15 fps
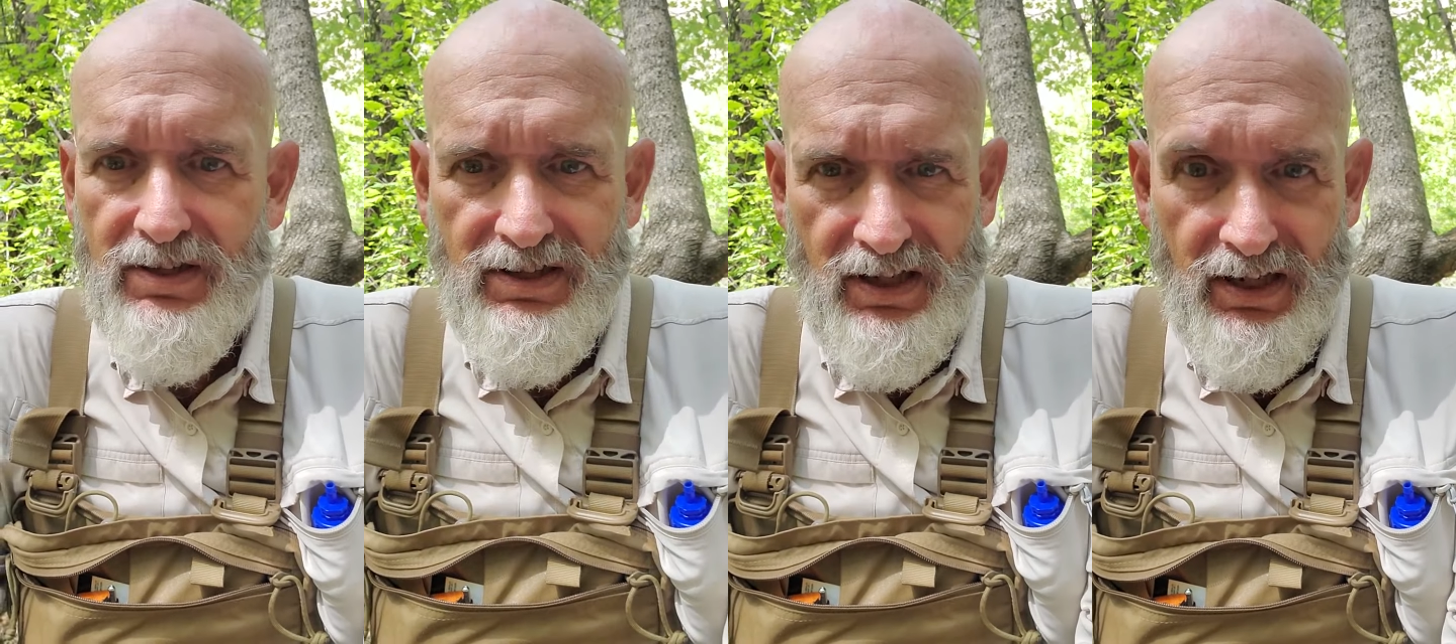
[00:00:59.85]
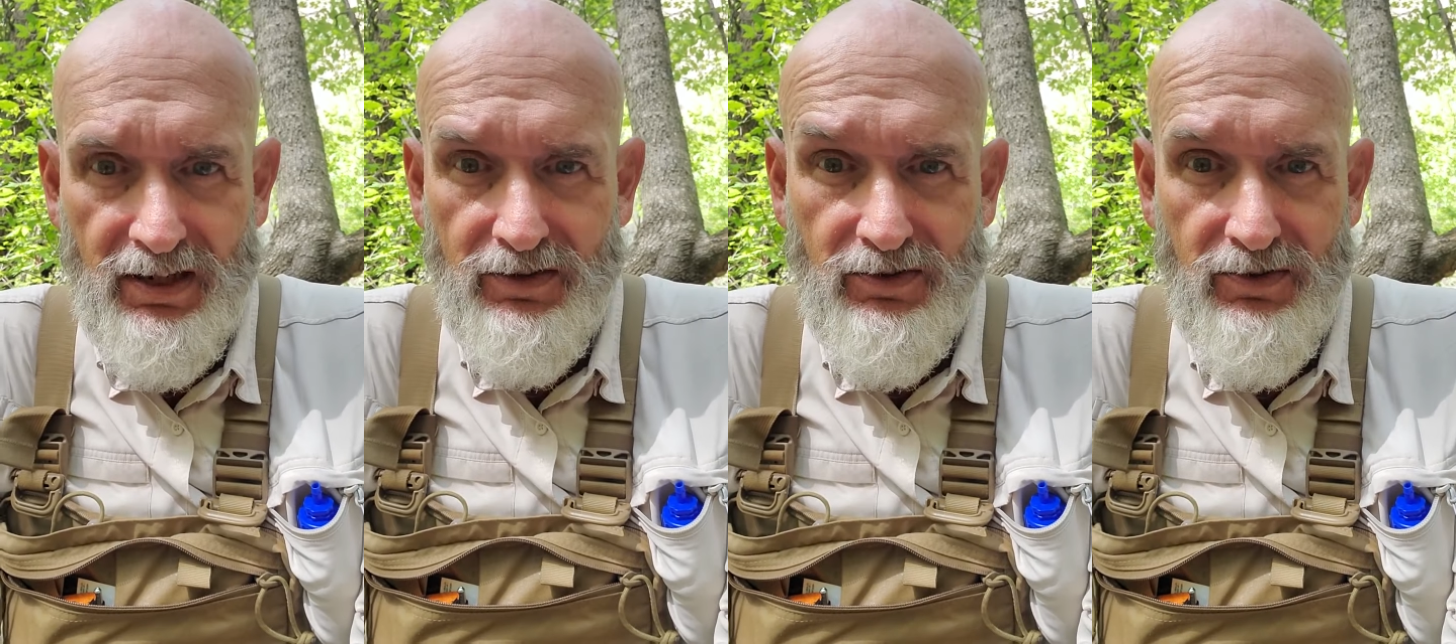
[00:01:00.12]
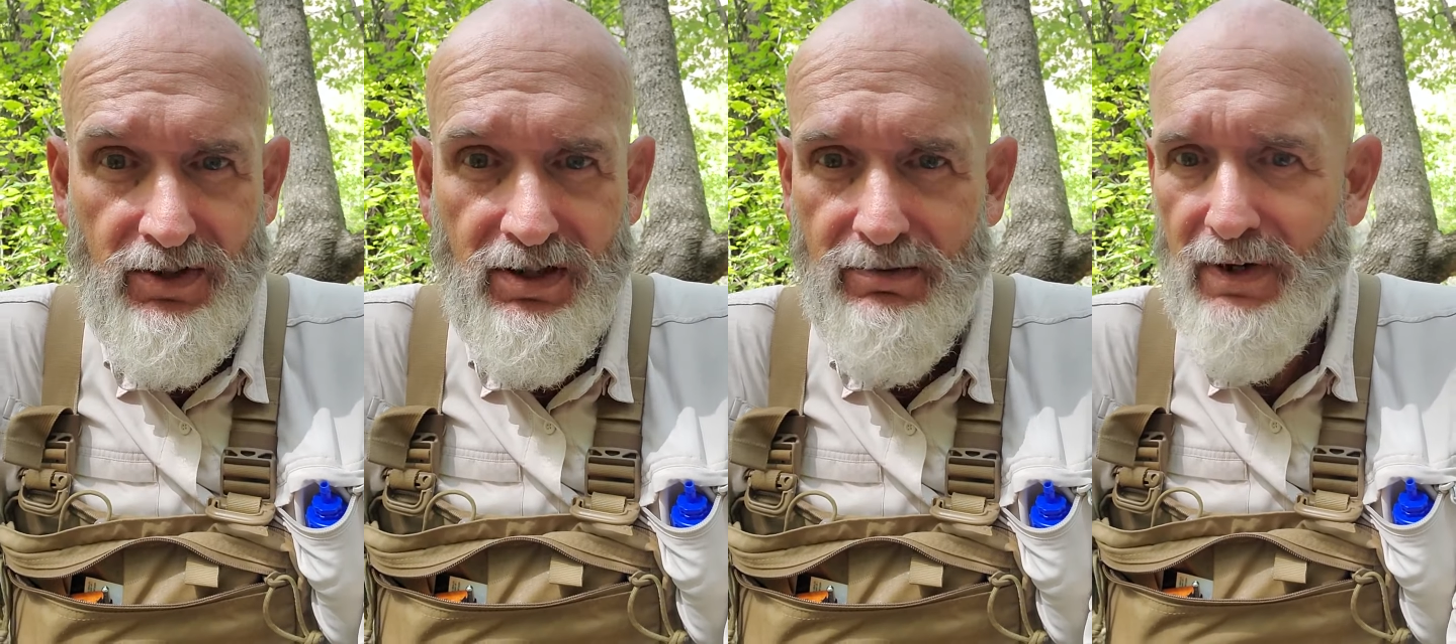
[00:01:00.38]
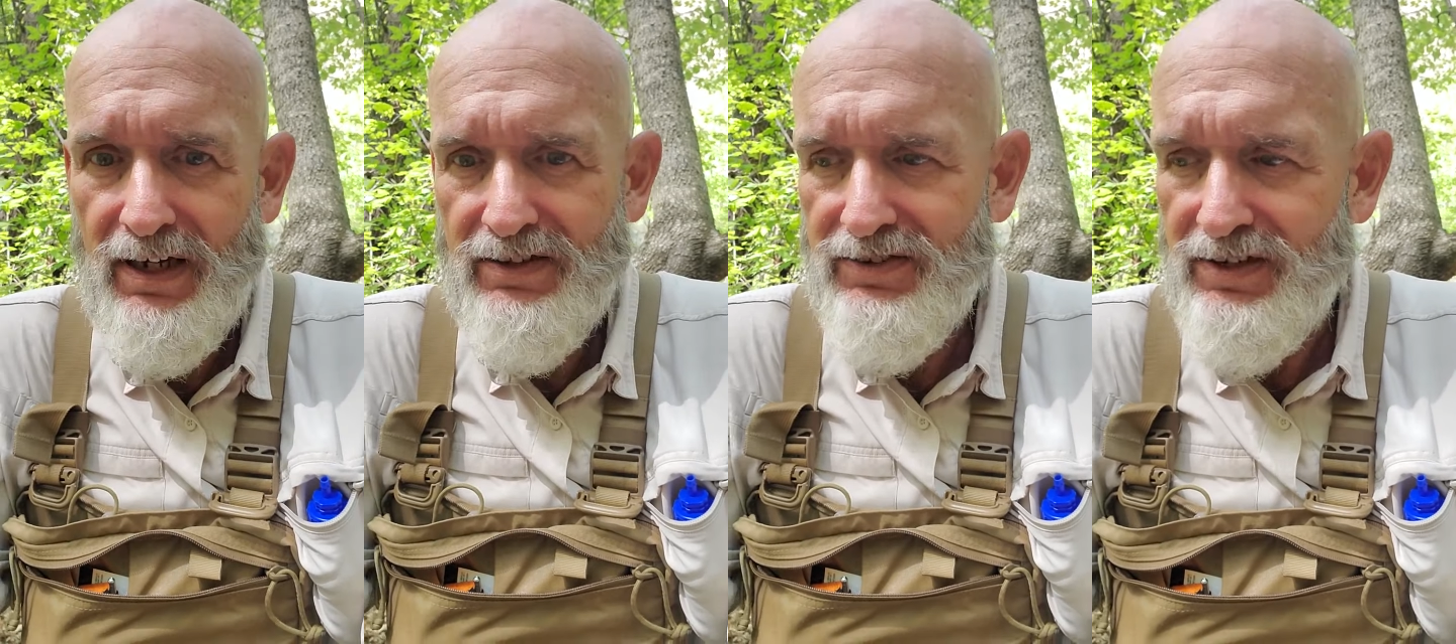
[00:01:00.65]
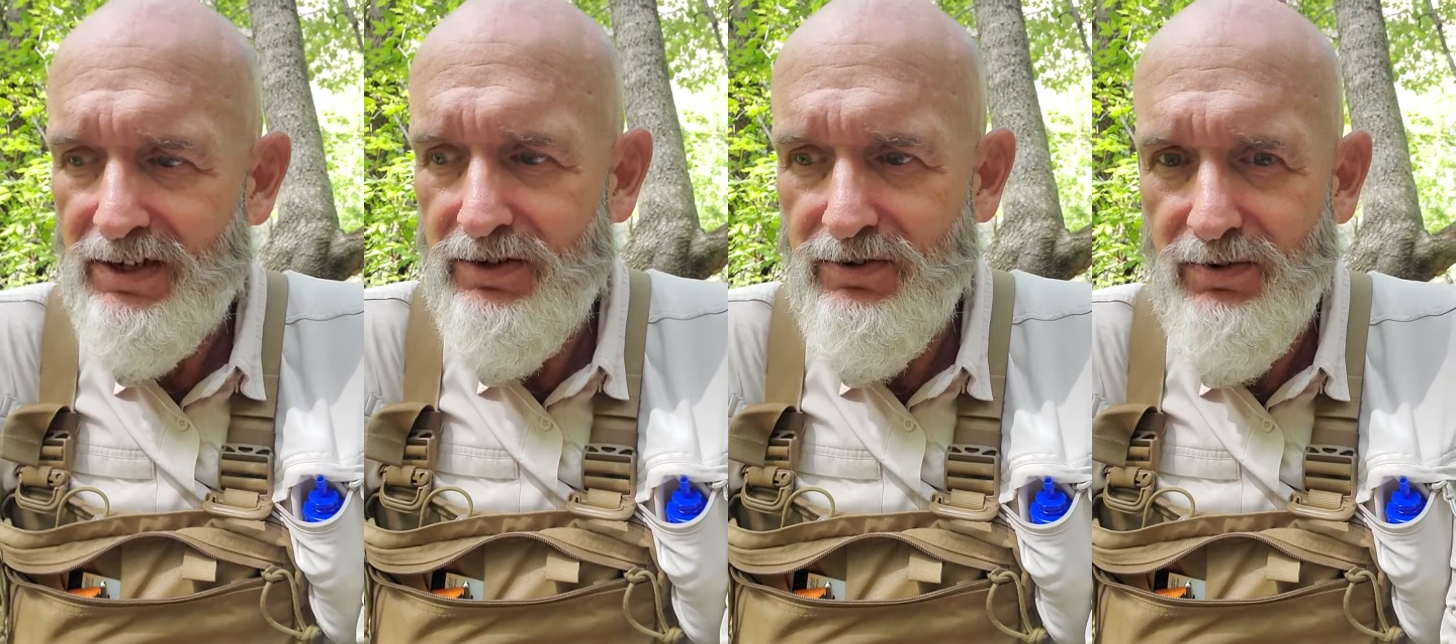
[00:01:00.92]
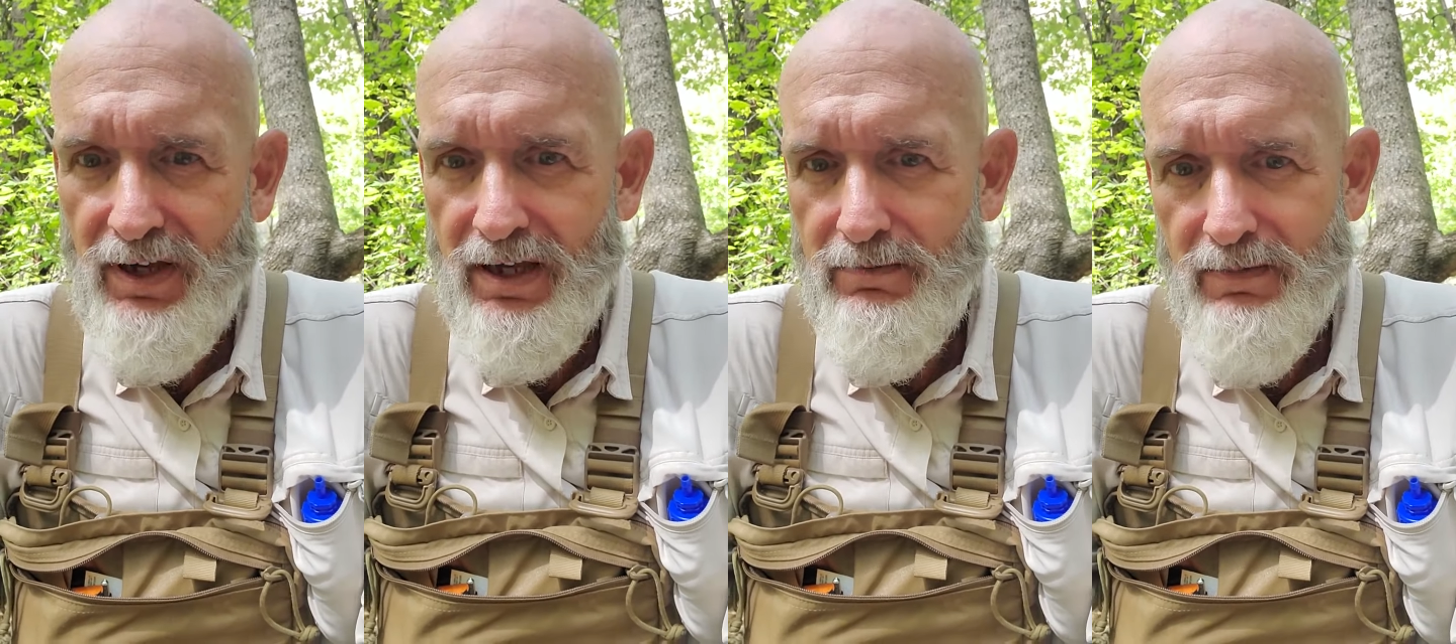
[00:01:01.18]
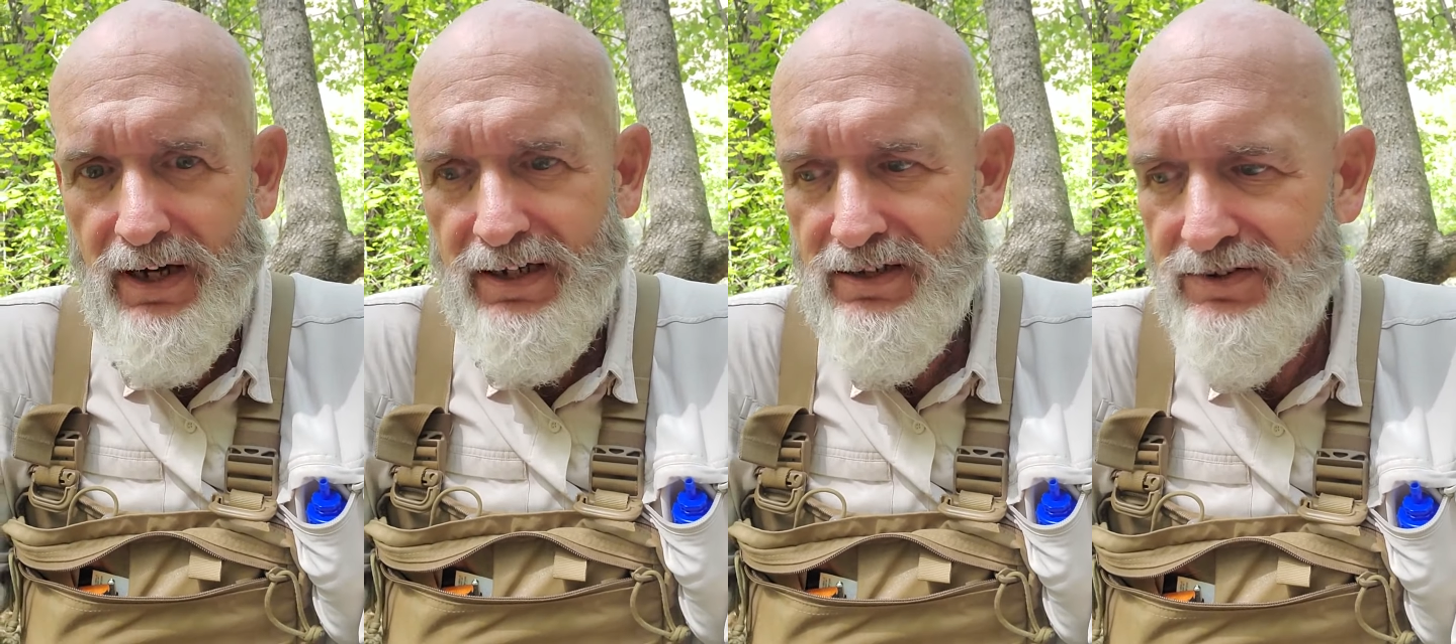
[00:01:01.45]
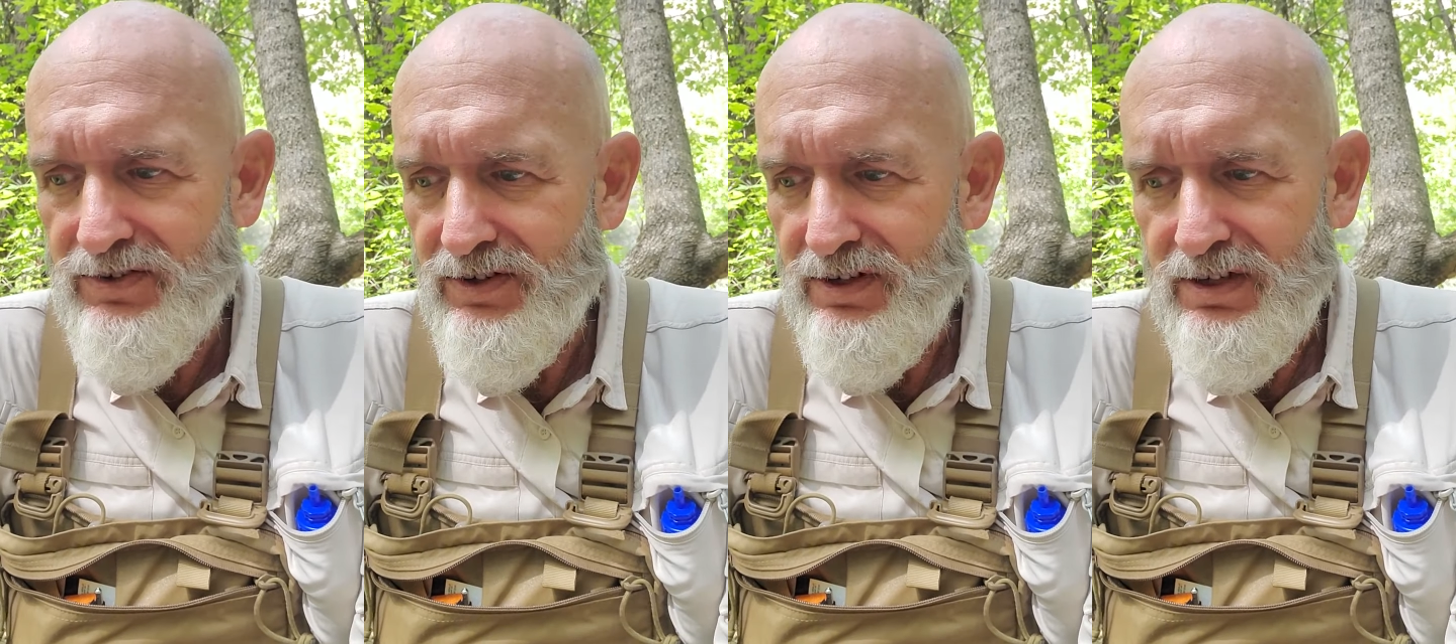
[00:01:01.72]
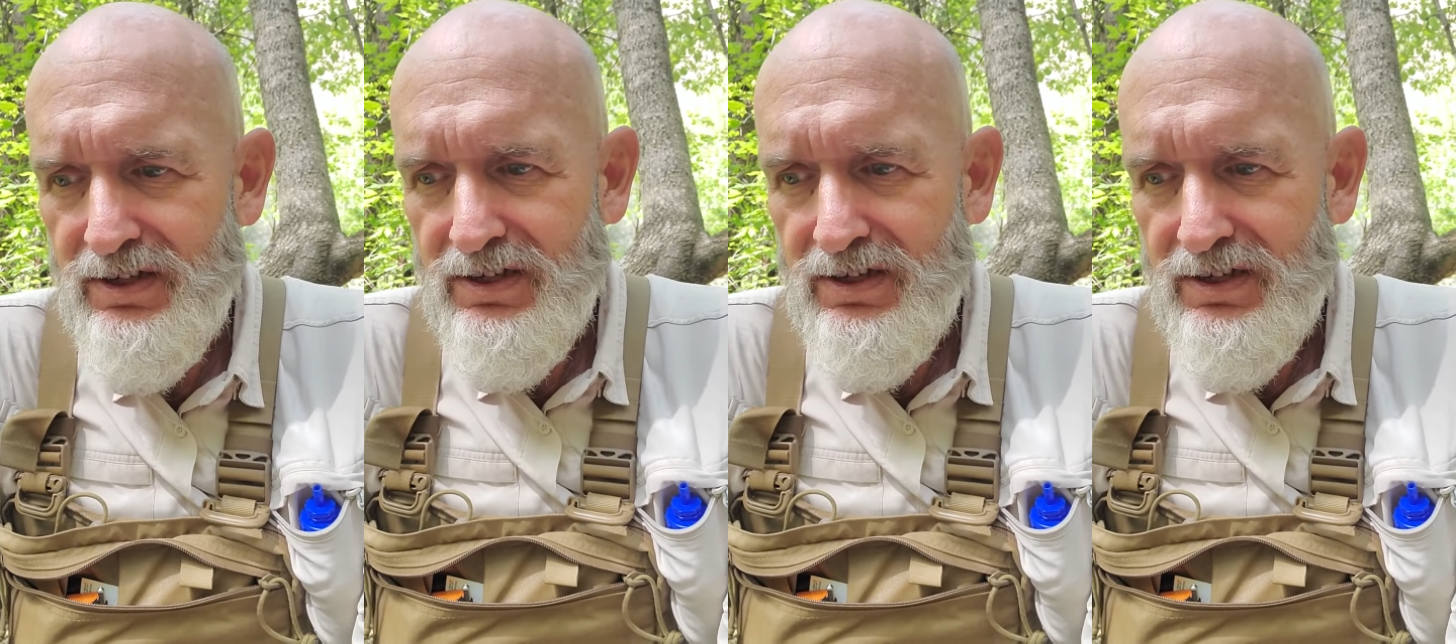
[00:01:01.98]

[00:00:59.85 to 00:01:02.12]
Can I do 10 miles? Can I do 8 miles?